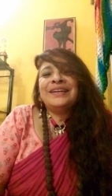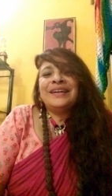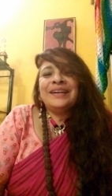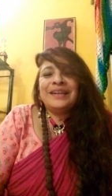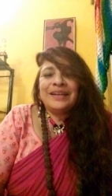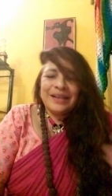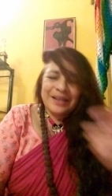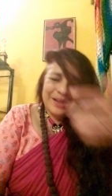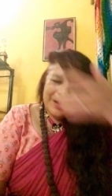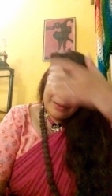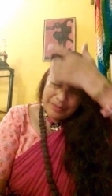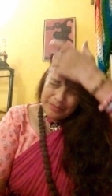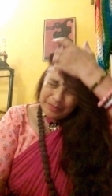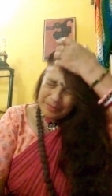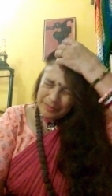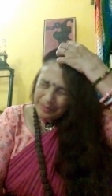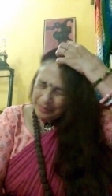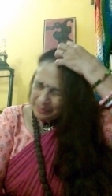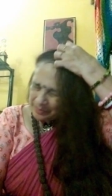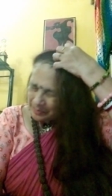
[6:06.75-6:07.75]

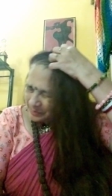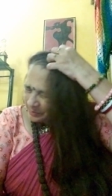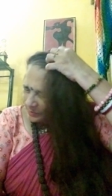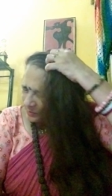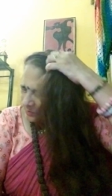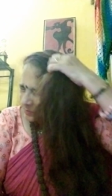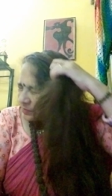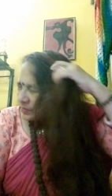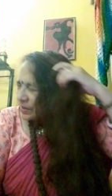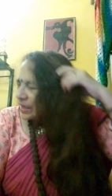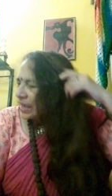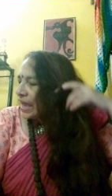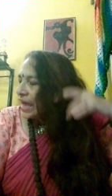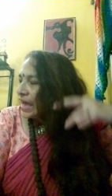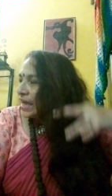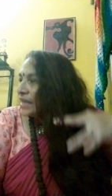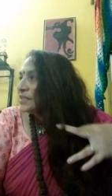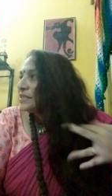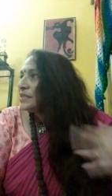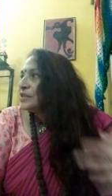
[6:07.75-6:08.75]

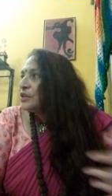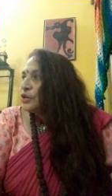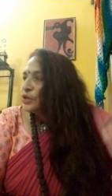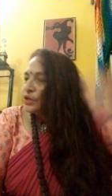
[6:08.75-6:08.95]
as